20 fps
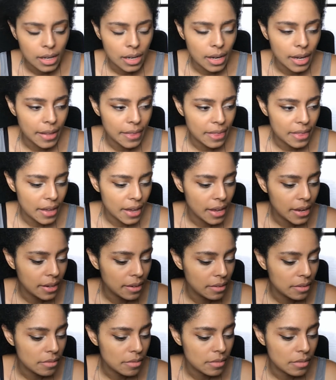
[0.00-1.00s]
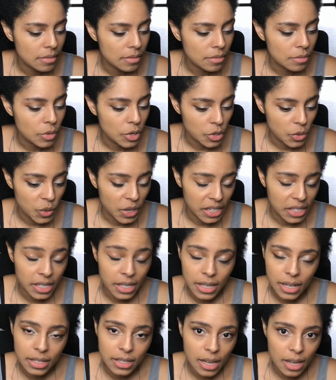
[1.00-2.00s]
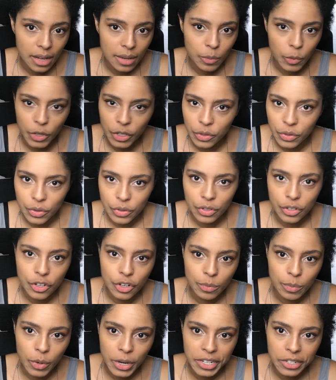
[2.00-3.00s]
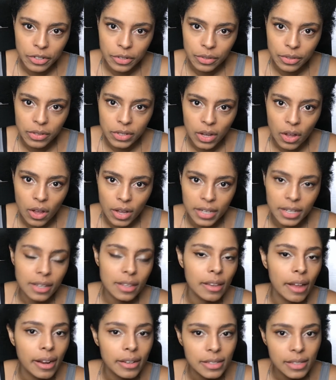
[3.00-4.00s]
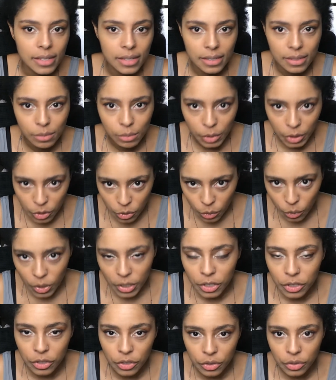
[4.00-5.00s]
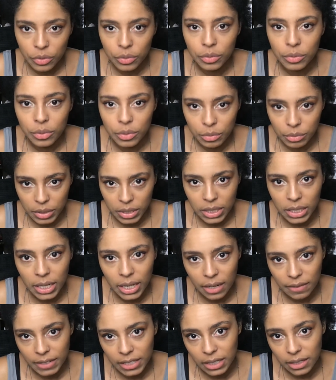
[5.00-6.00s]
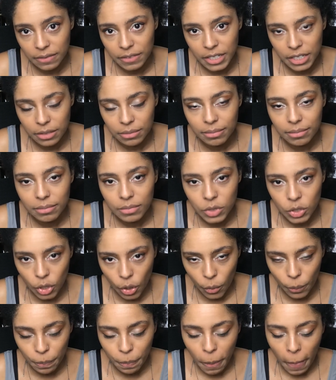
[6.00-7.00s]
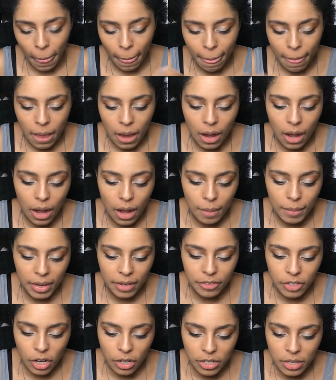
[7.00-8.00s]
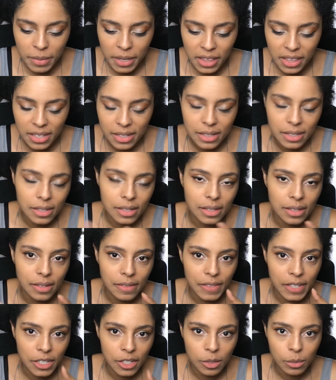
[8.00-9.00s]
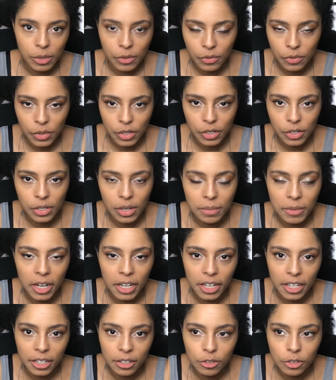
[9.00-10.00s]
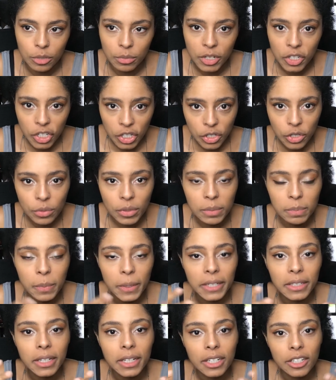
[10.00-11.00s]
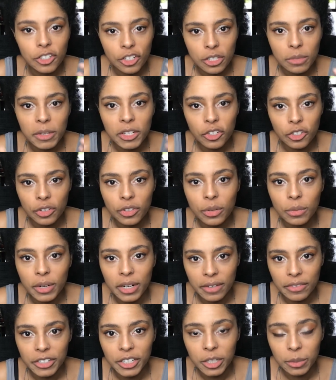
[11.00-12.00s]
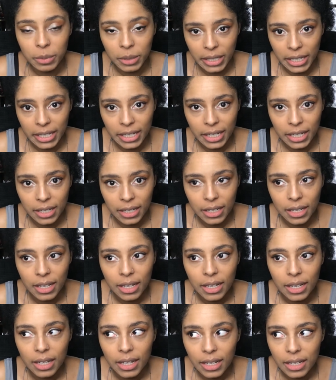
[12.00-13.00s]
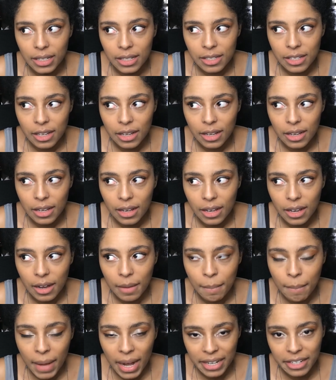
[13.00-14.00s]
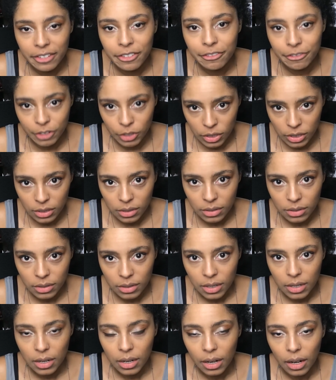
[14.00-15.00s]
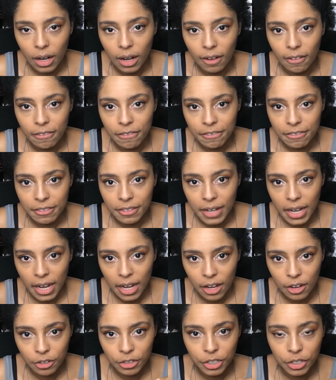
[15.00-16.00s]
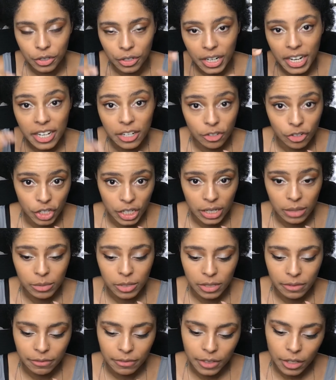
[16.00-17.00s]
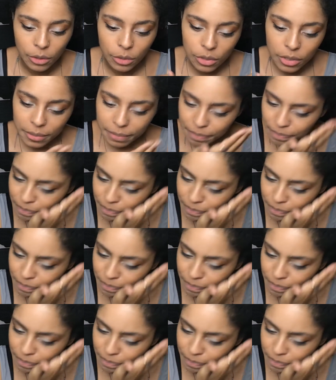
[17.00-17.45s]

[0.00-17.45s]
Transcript: And then when you get to that time where you know that your brain turns on, that's when you want to do the really heavy lifting. So I've talked about this in a video before, so I'm not going to go too much into it, but just make sure that whatever you're planning is mindful of how your energy ebbs and flows.